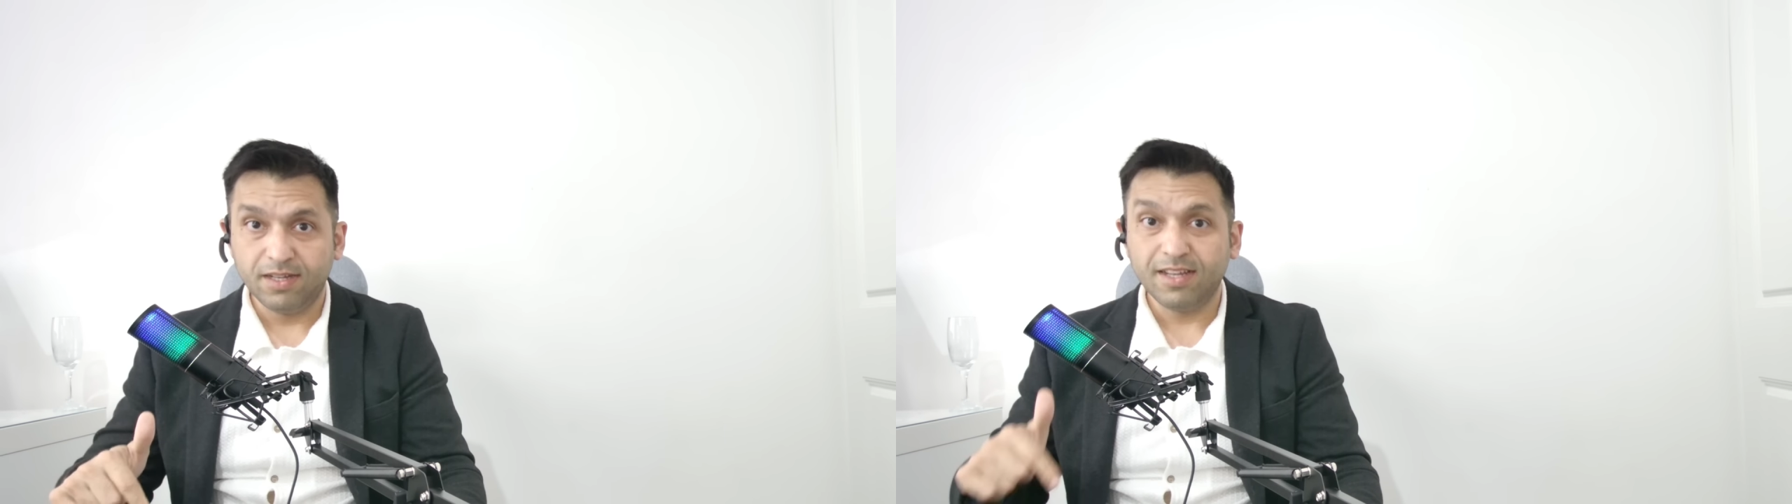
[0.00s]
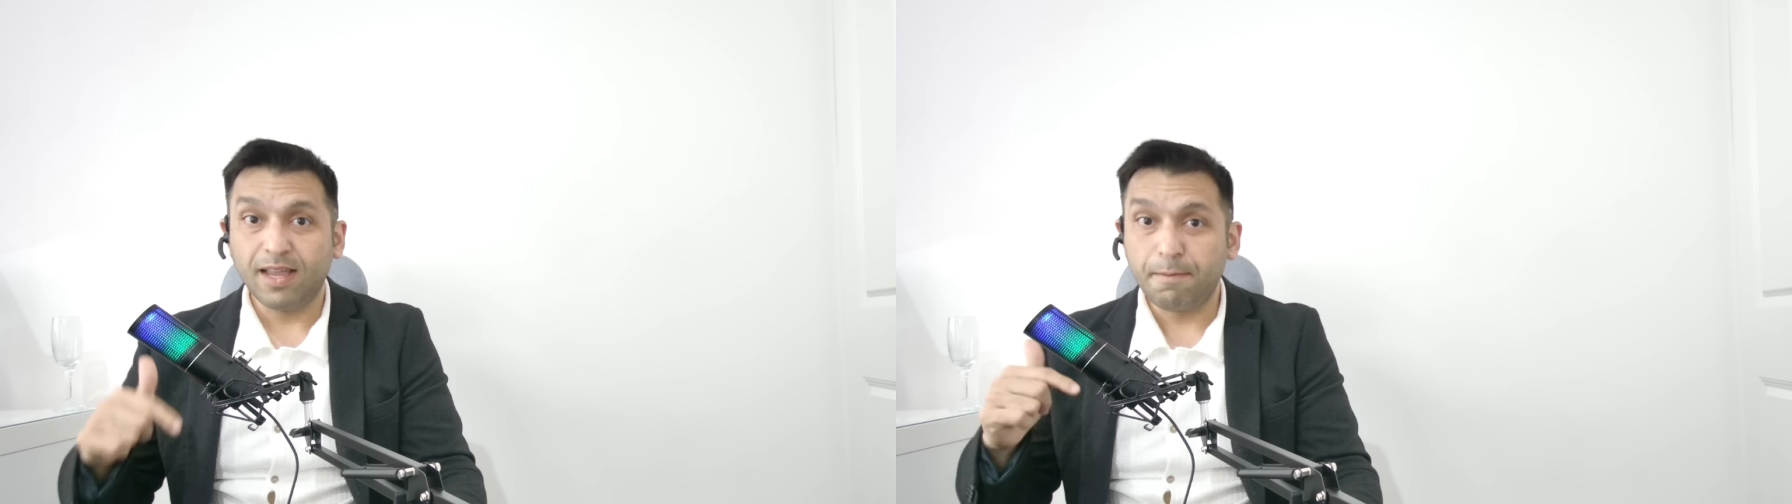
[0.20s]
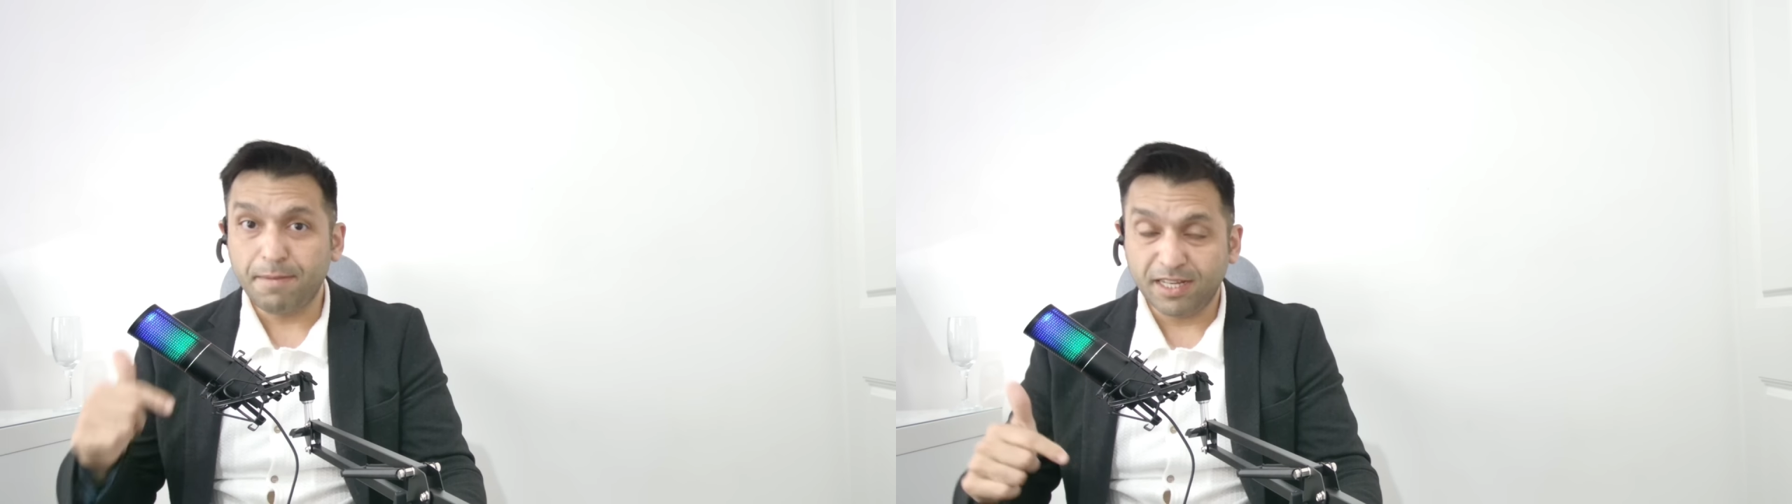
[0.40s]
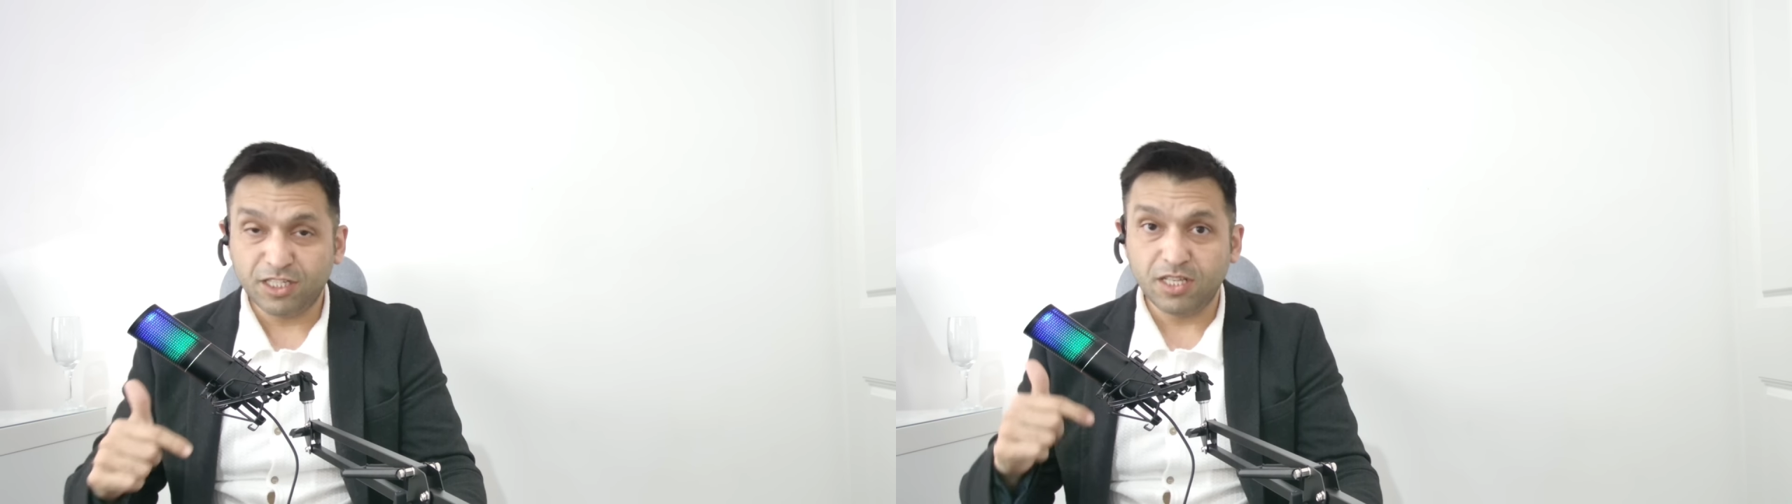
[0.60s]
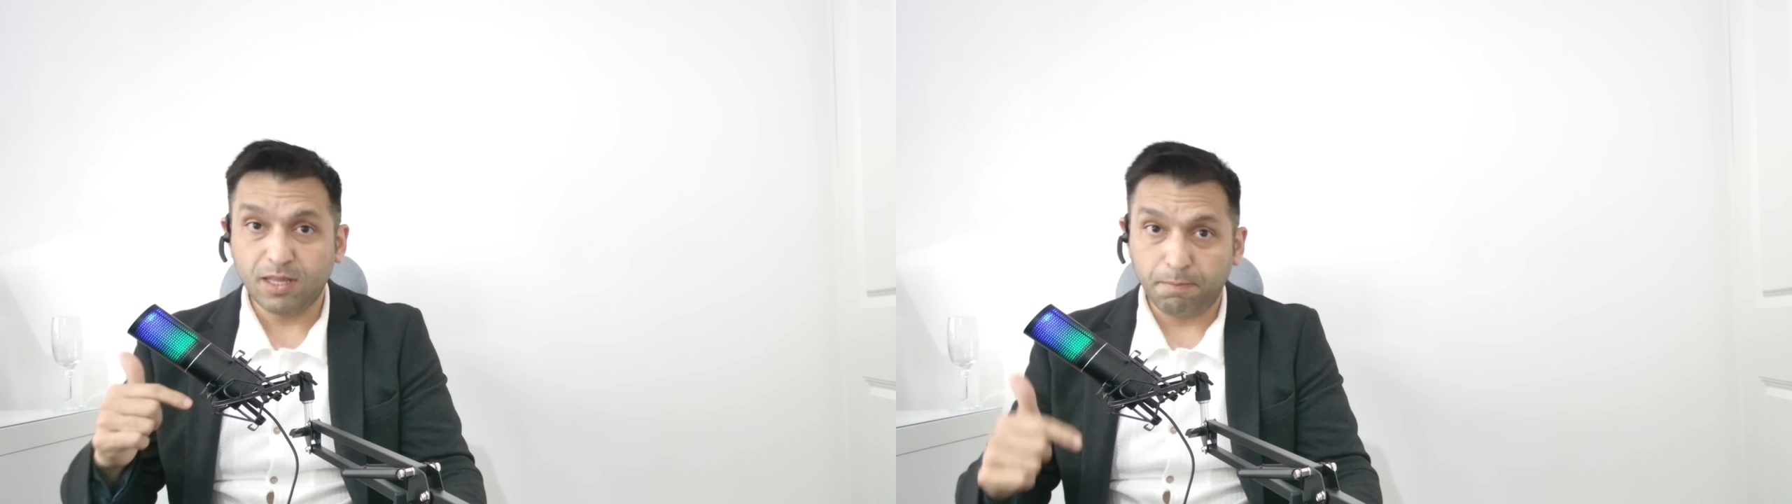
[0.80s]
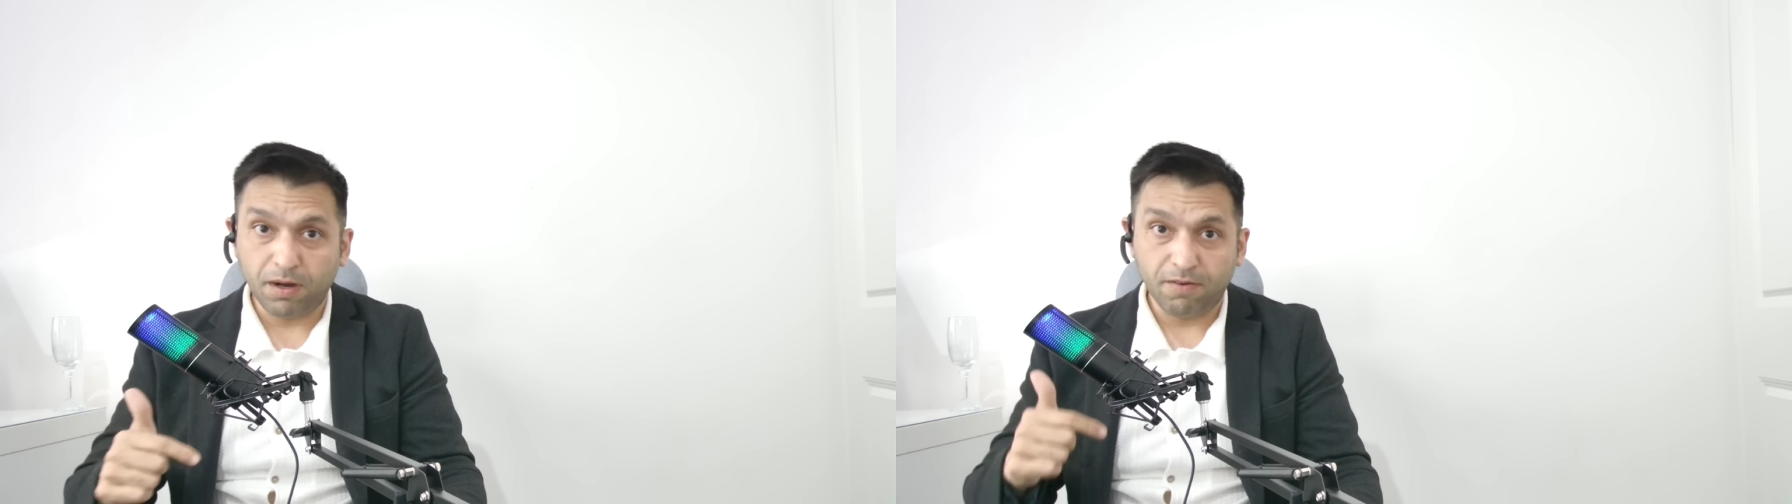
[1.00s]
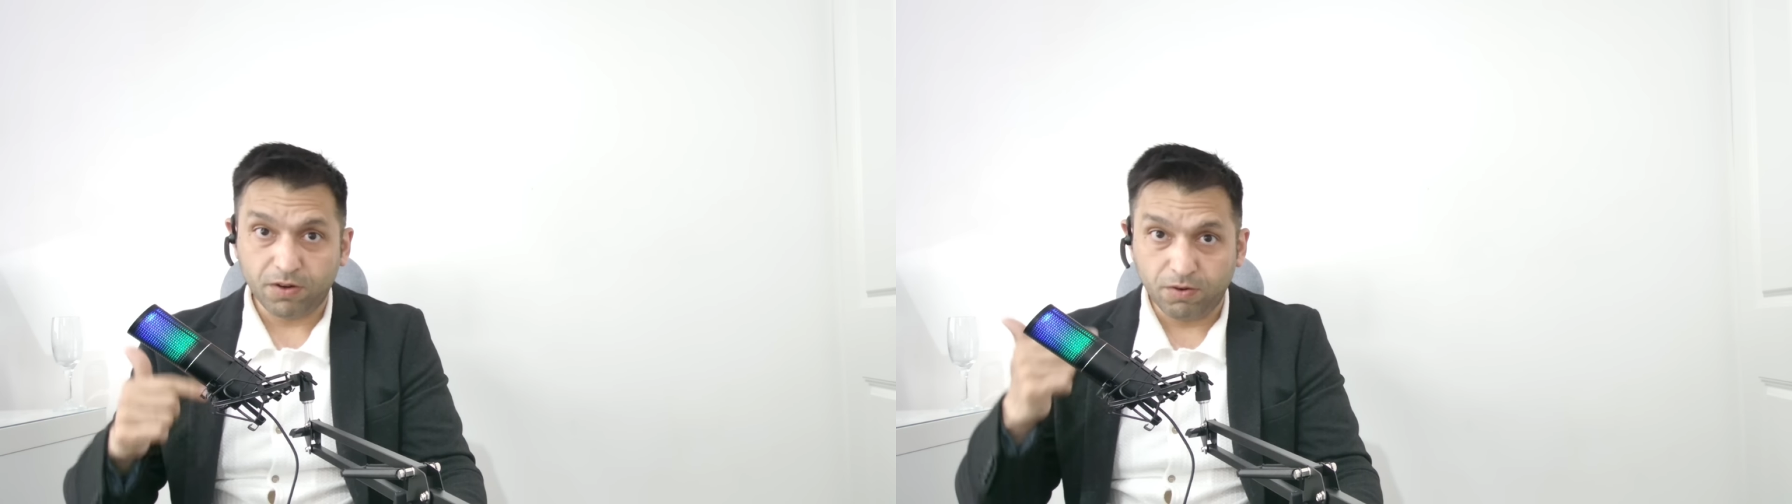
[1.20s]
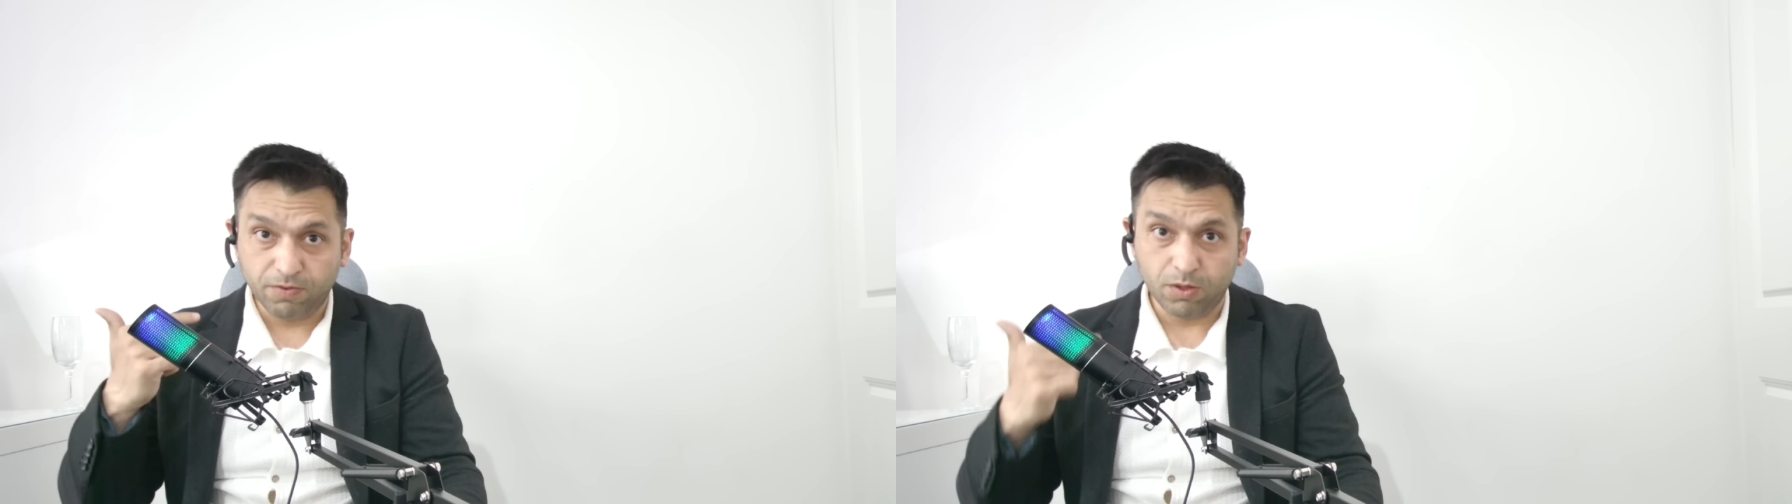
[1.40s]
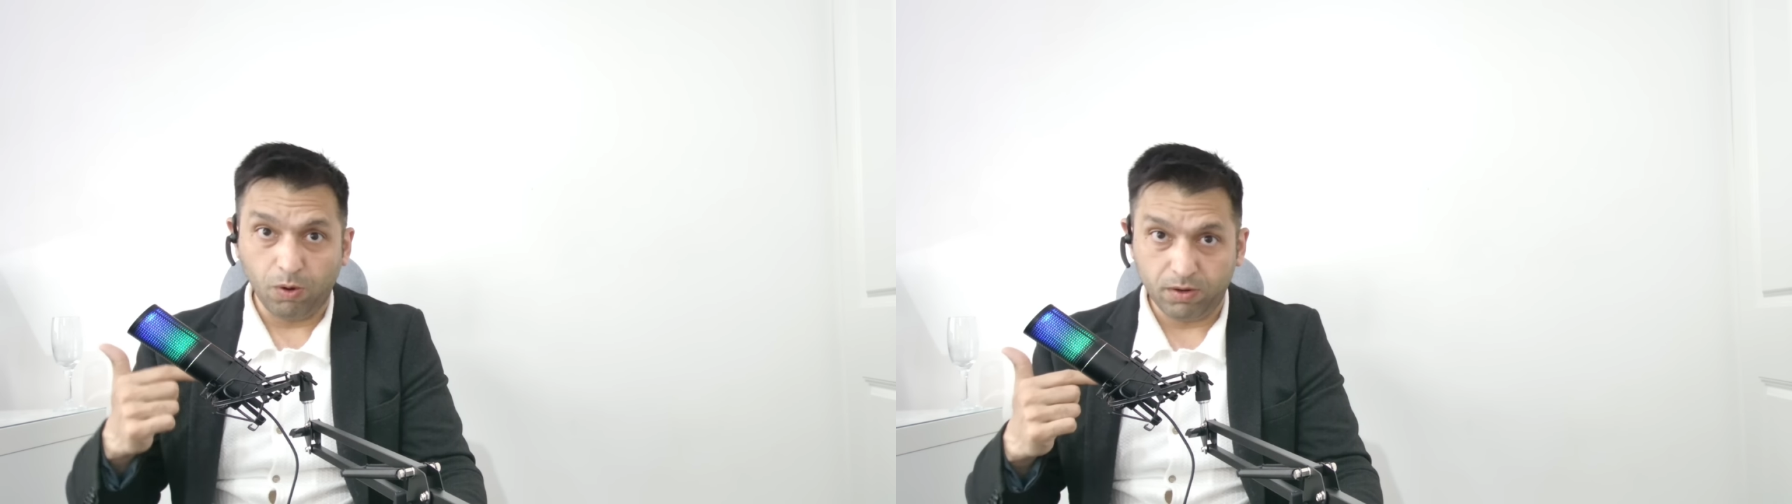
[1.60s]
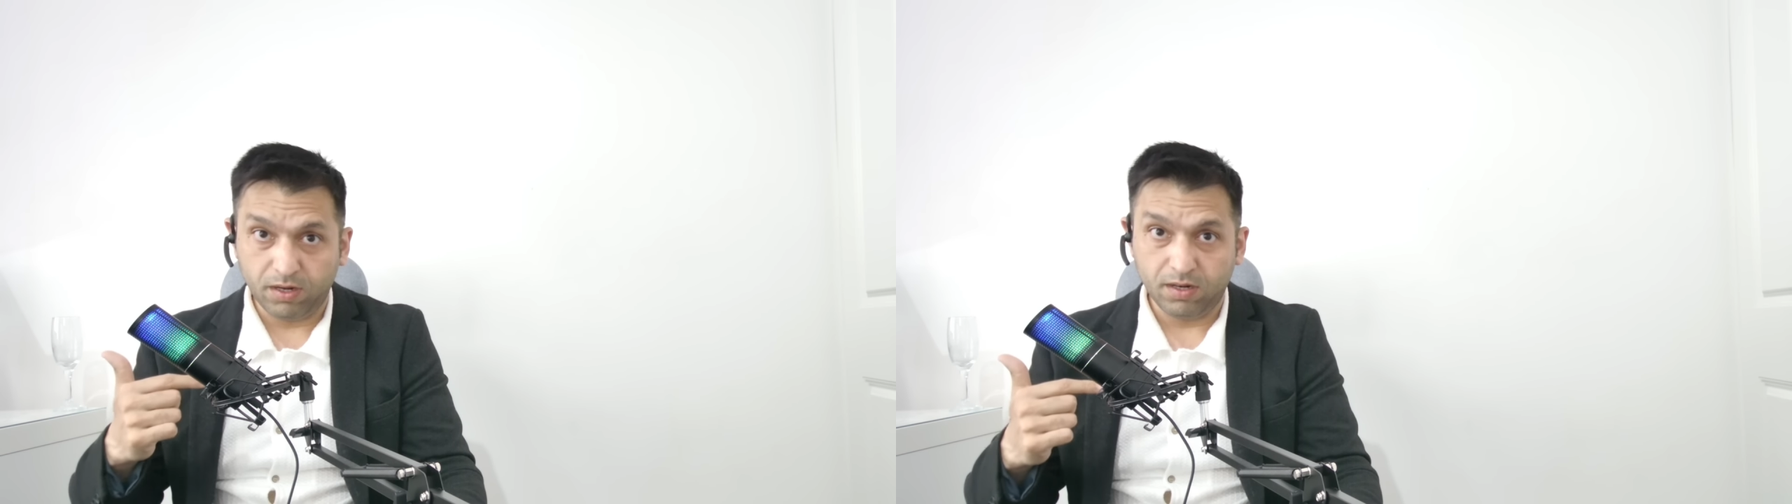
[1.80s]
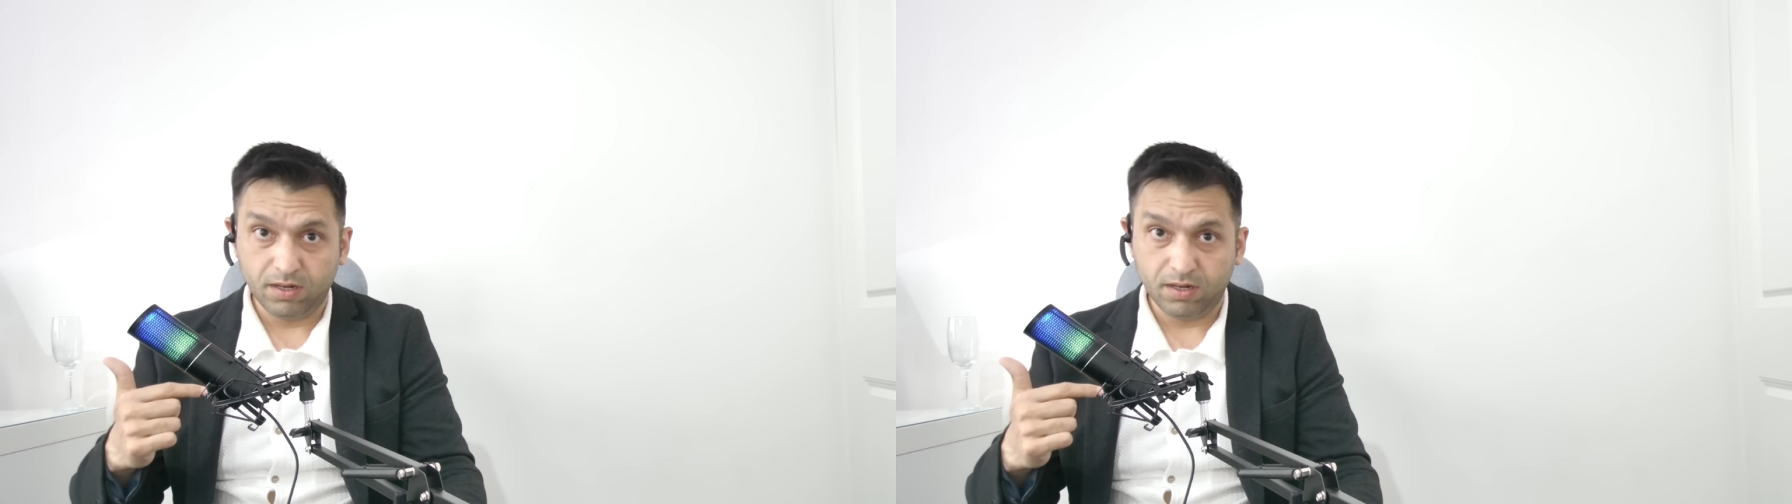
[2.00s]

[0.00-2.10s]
Imagine the power of thought.